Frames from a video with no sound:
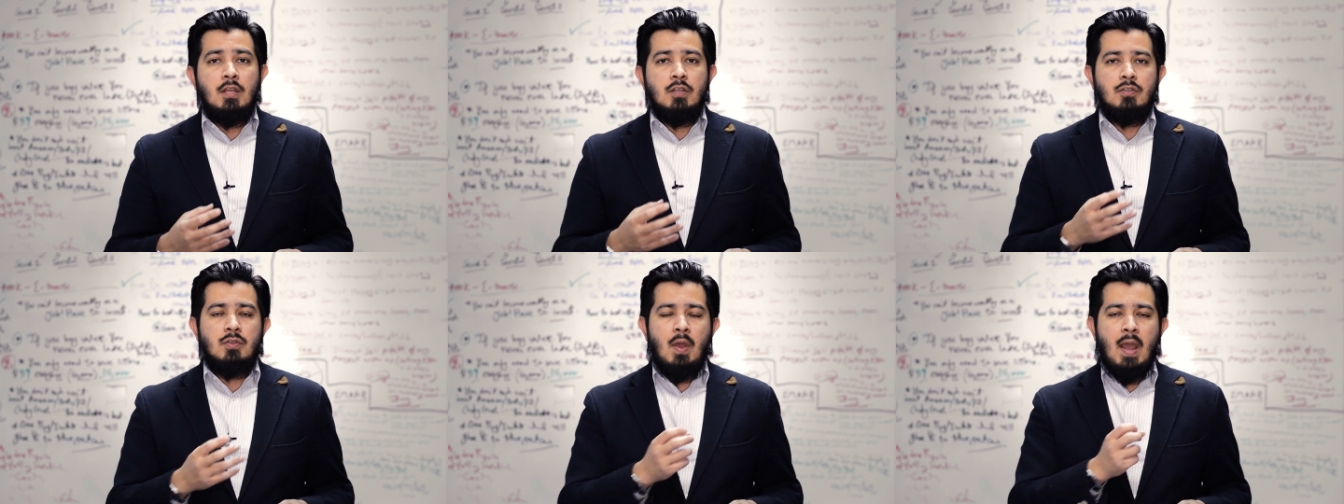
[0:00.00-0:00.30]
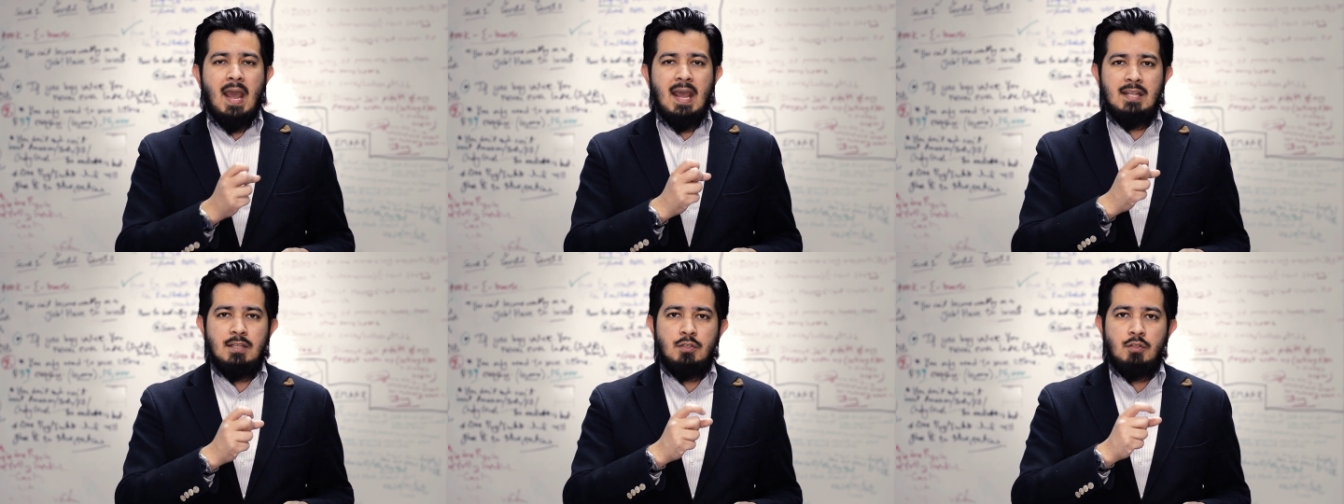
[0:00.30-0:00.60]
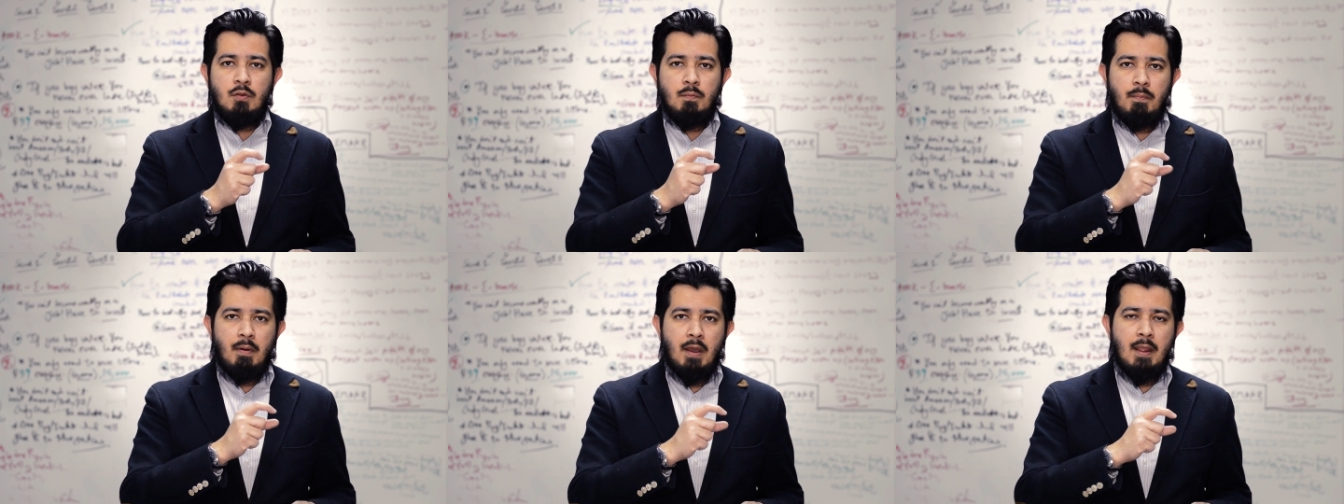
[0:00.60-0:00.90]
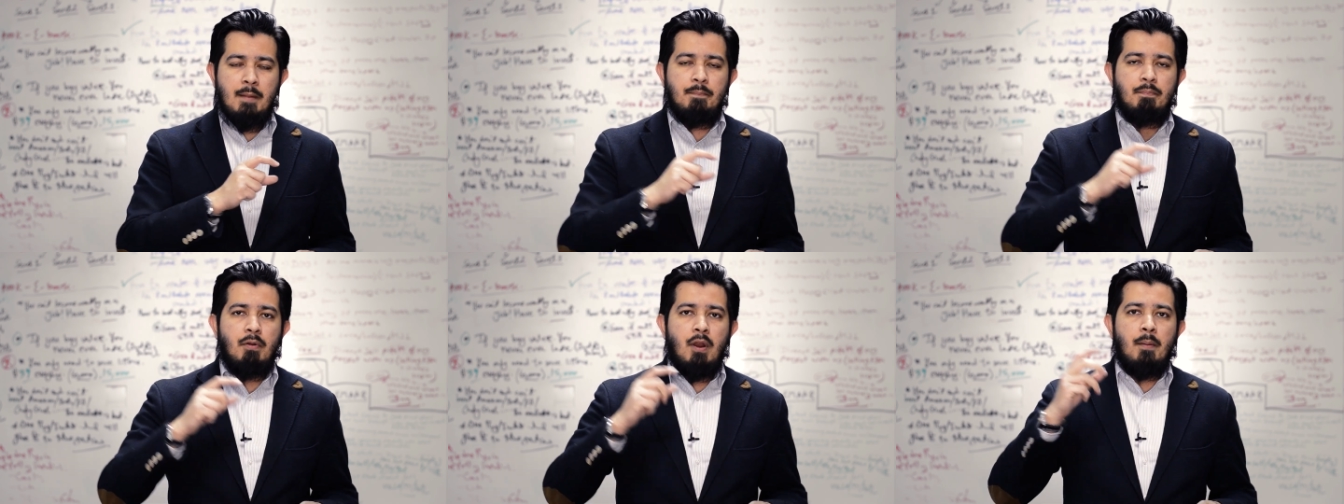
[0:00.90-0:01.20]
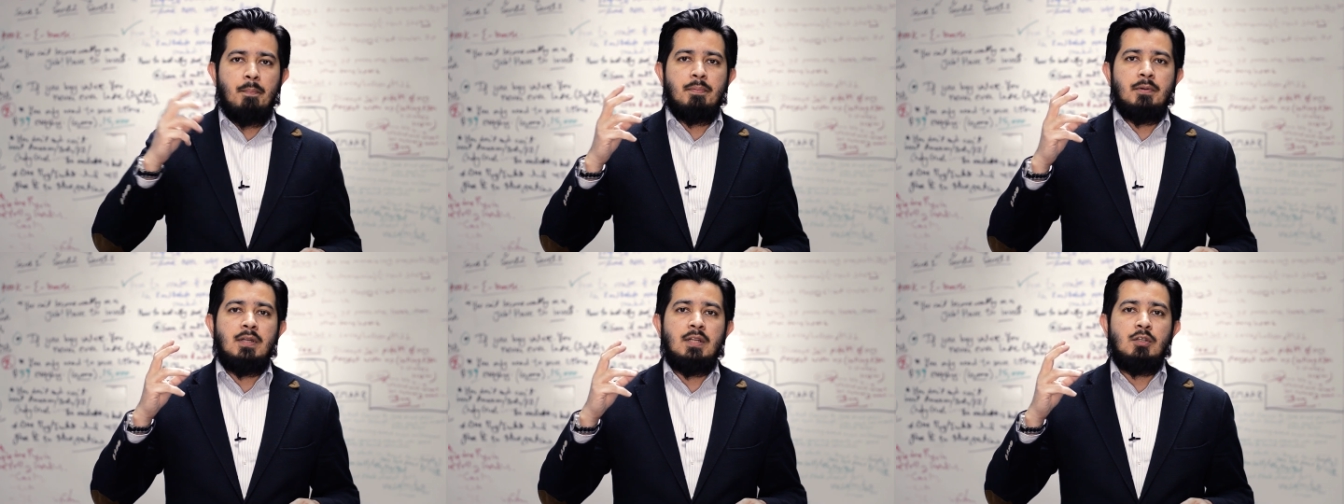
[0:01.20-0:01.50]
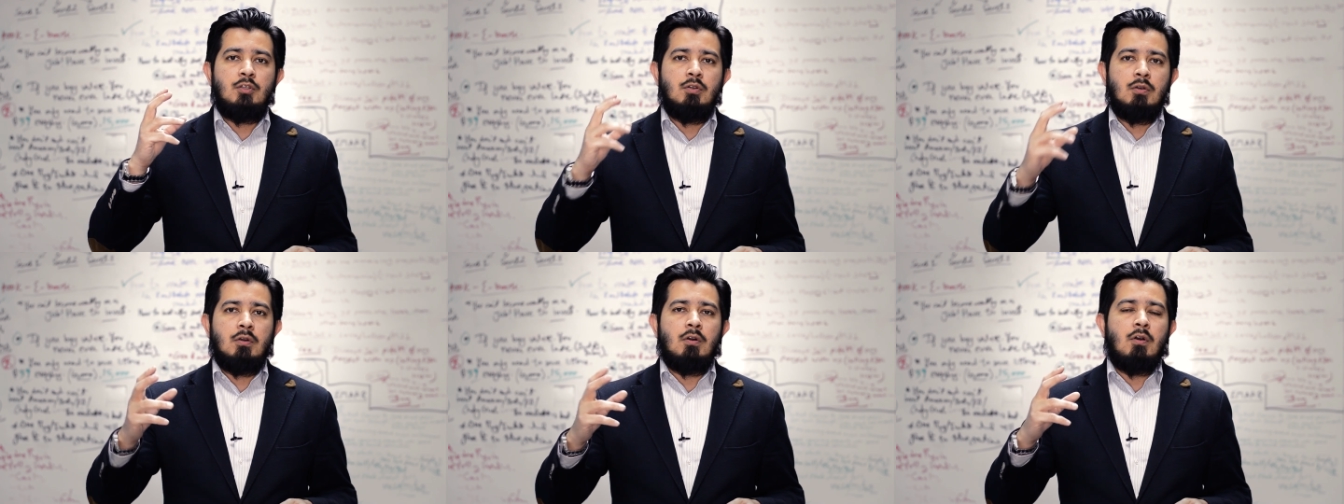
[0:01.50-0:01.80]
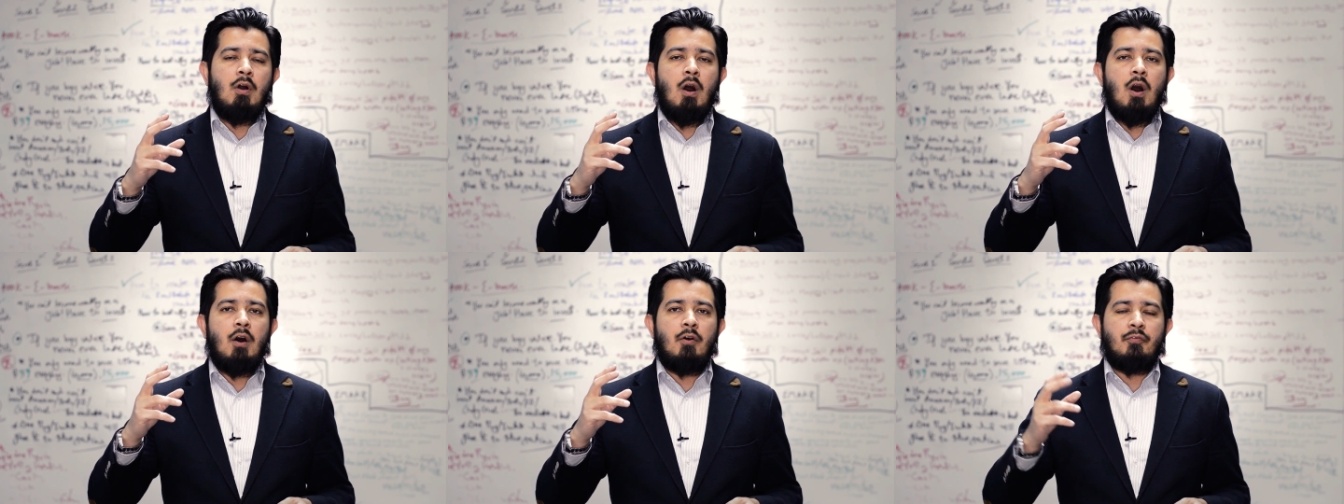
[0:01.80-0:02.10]
So as Dubai property took
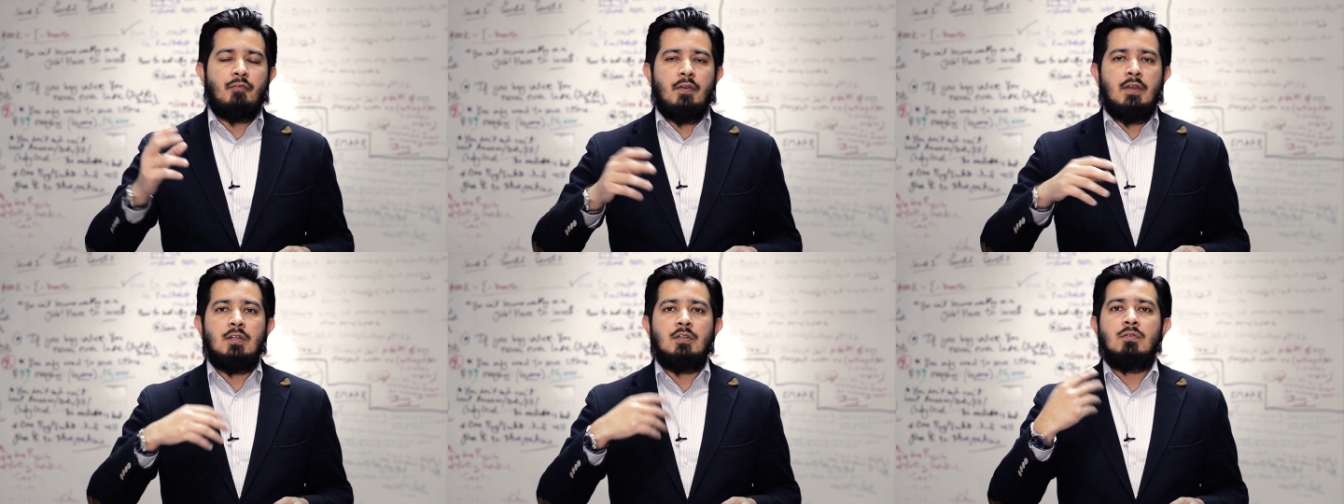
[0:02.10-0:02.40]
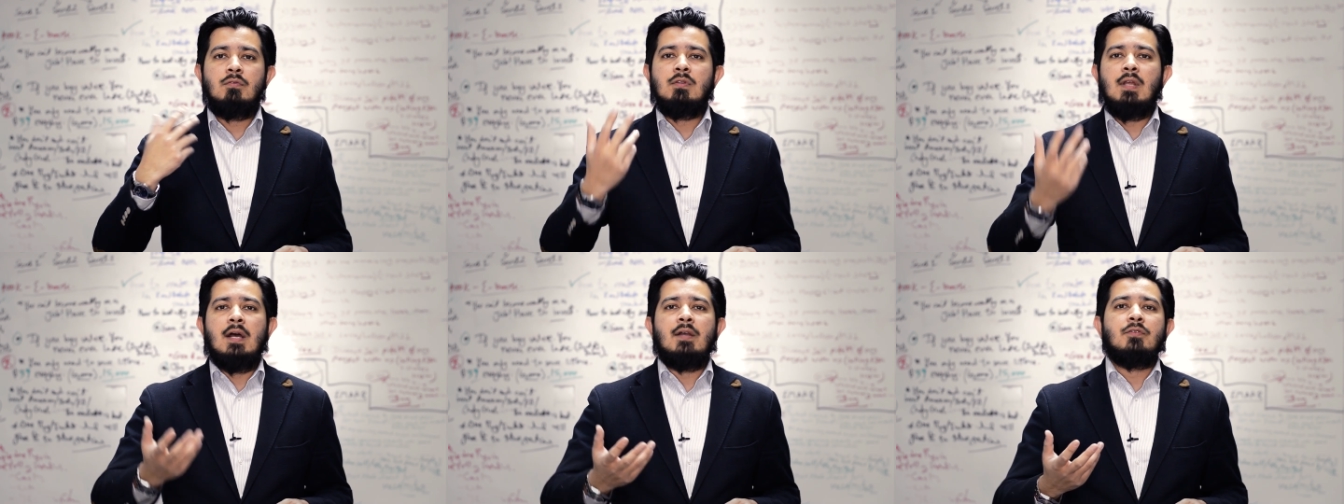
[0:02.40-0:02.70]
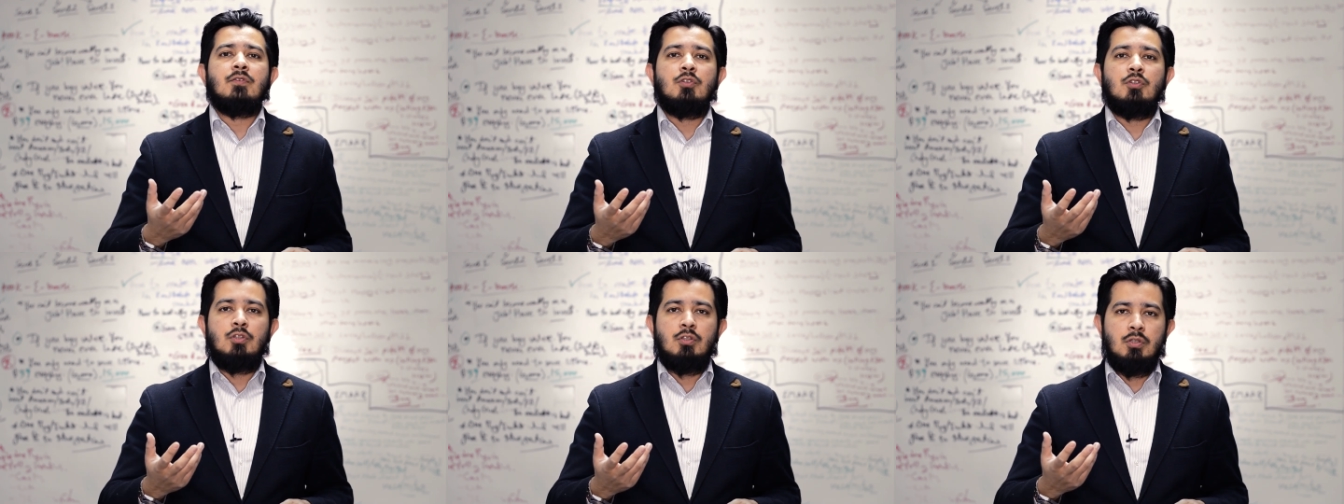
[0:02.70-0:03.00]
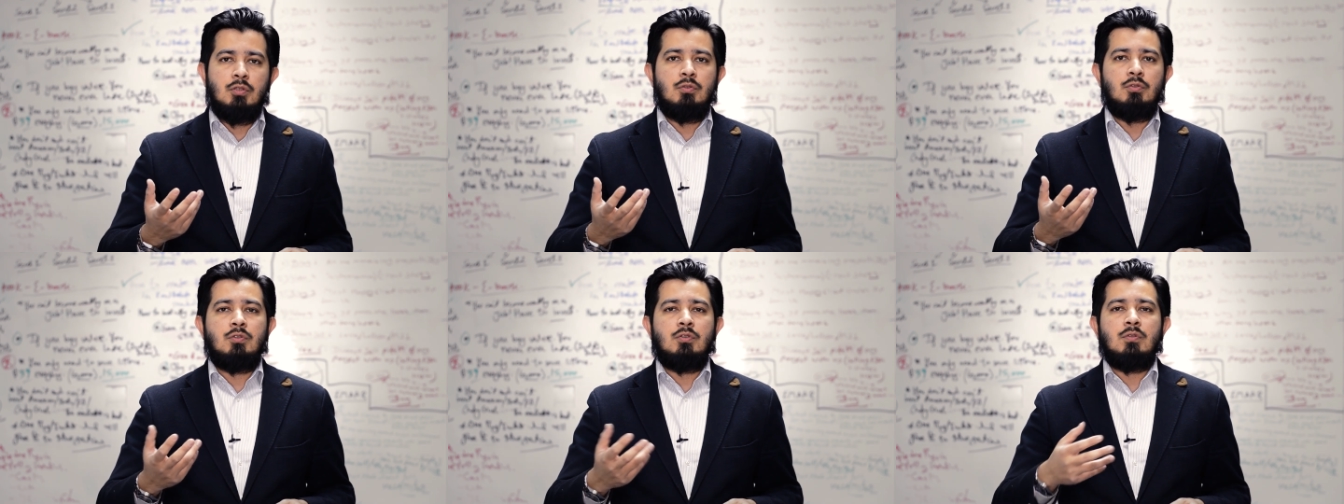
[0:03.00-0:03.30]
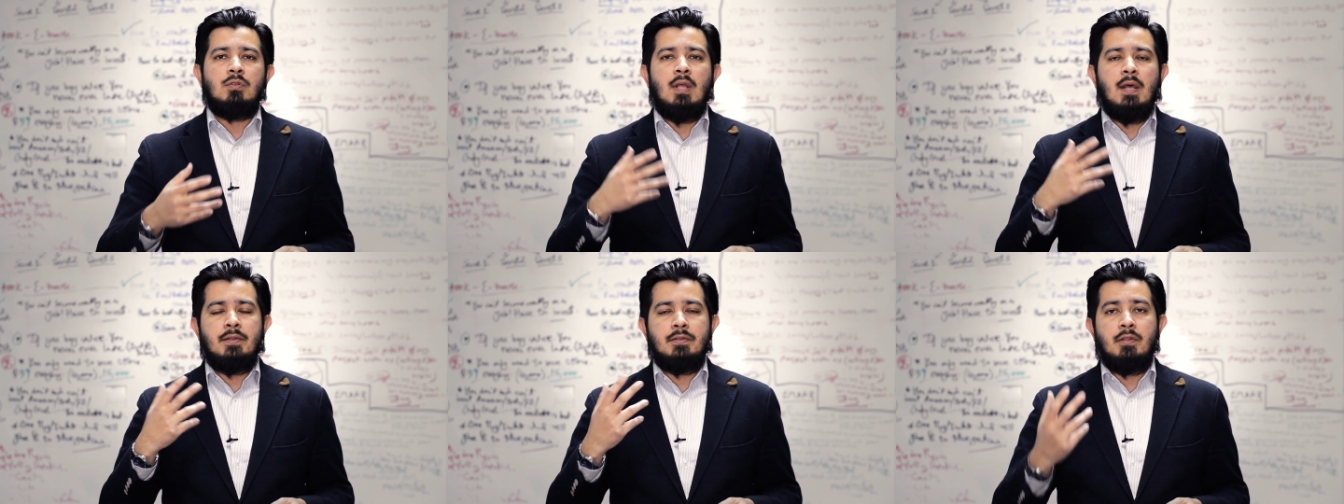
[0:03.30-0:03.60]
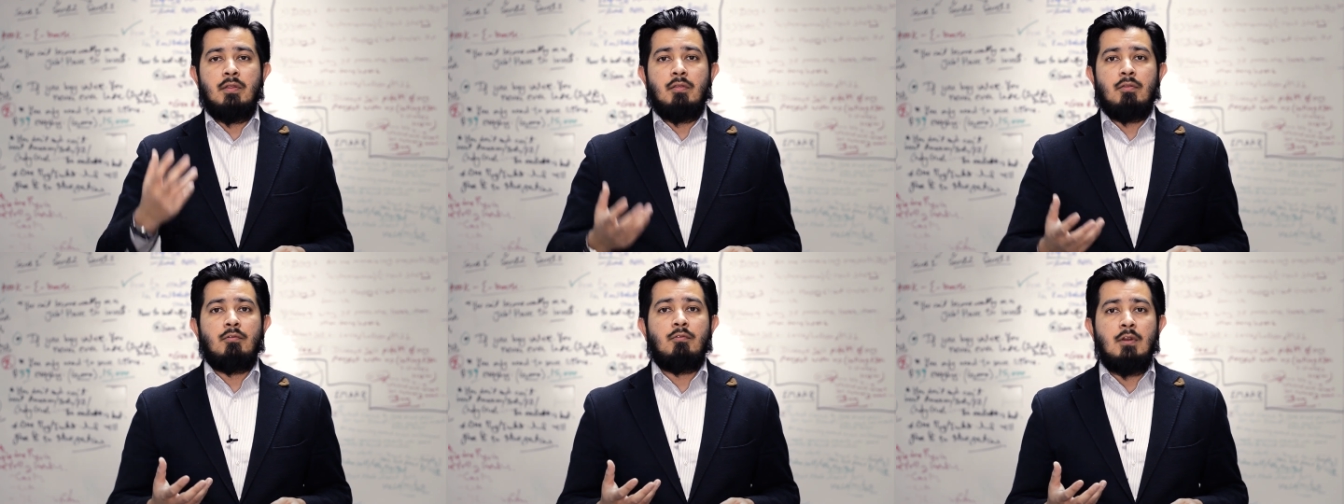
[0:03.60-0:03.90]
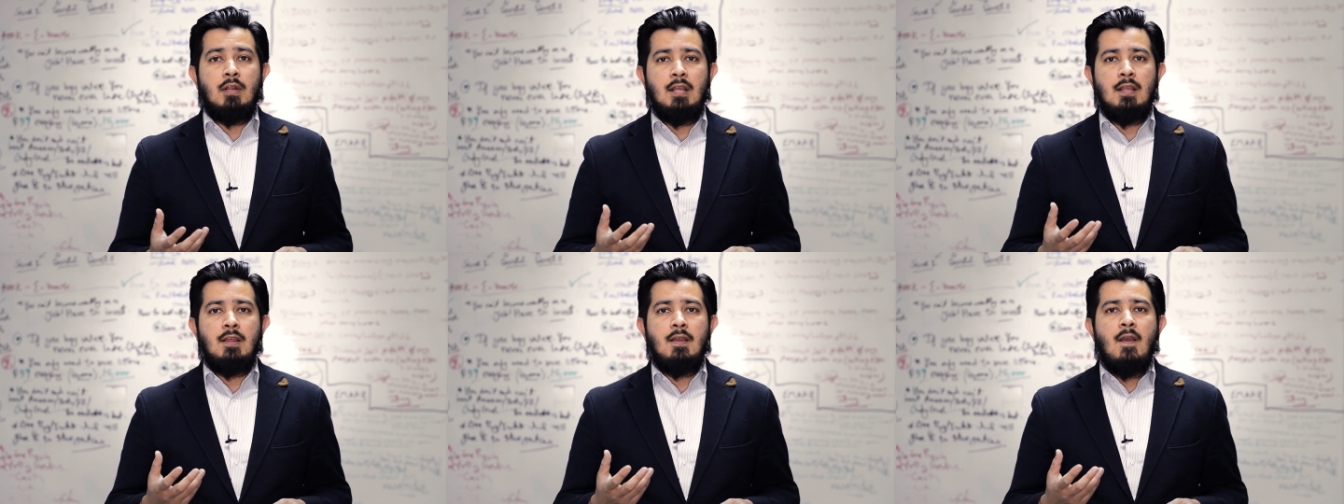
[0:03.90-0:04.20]
off in 2002,
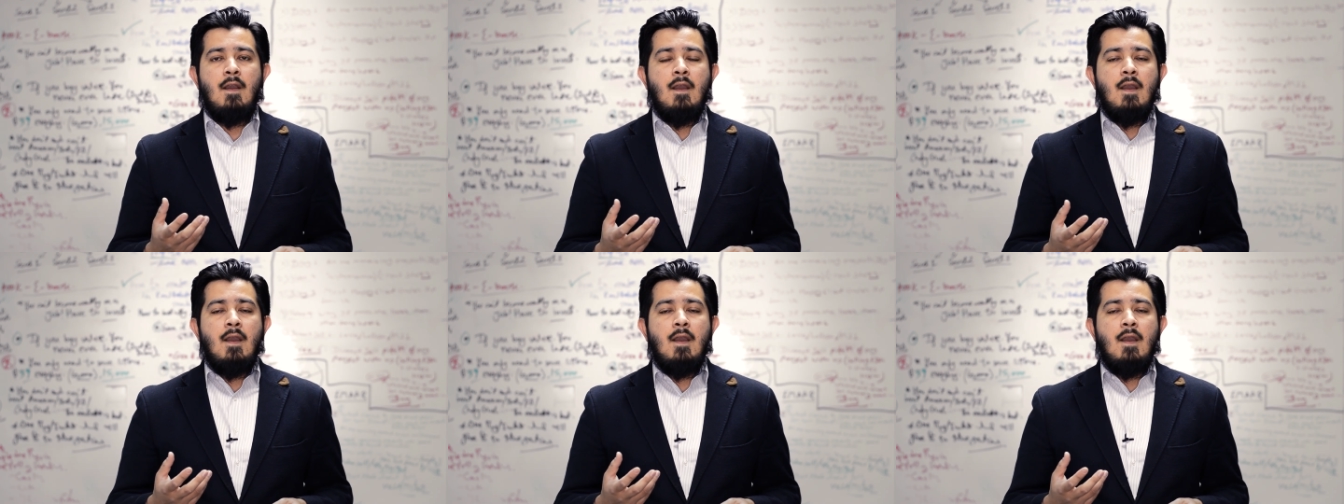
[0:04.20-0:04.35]
2003,